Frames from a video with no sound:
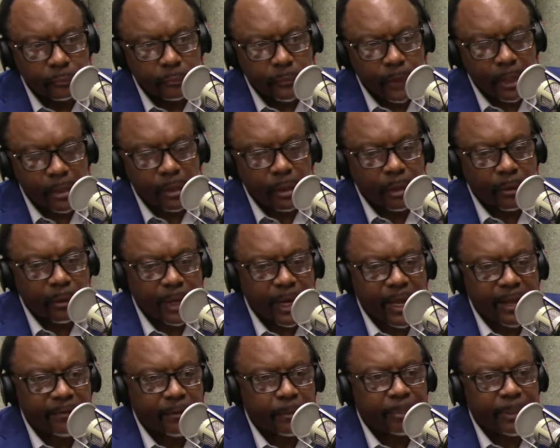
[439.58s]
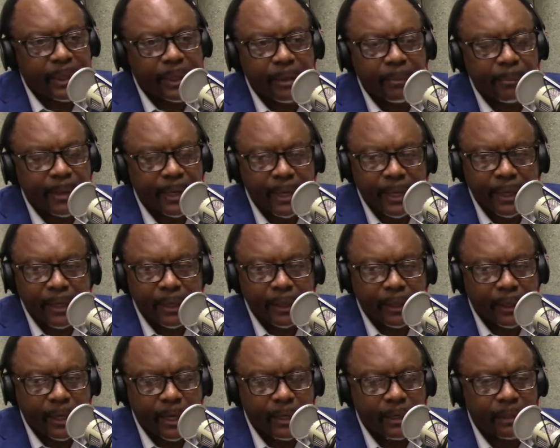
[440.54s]
You know what? I have a pen in my hand,
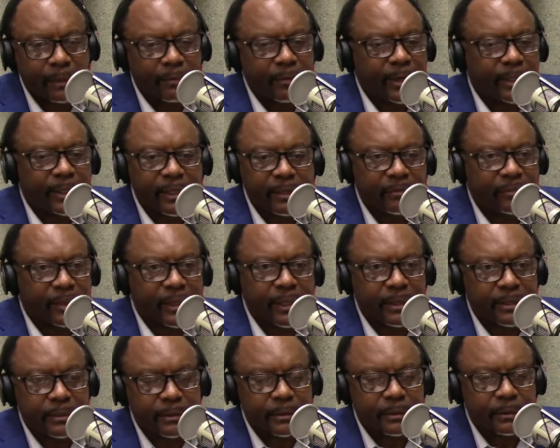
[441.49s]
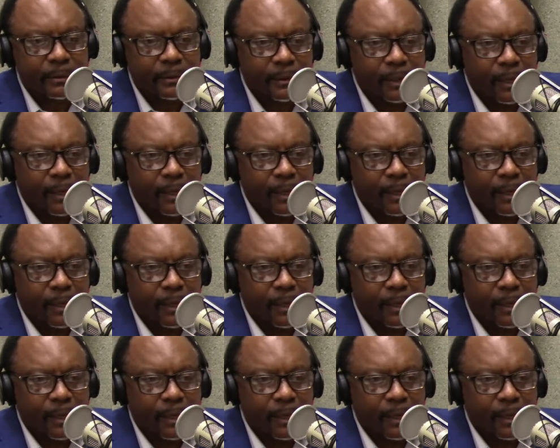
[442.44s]
and I couldn't write that fast.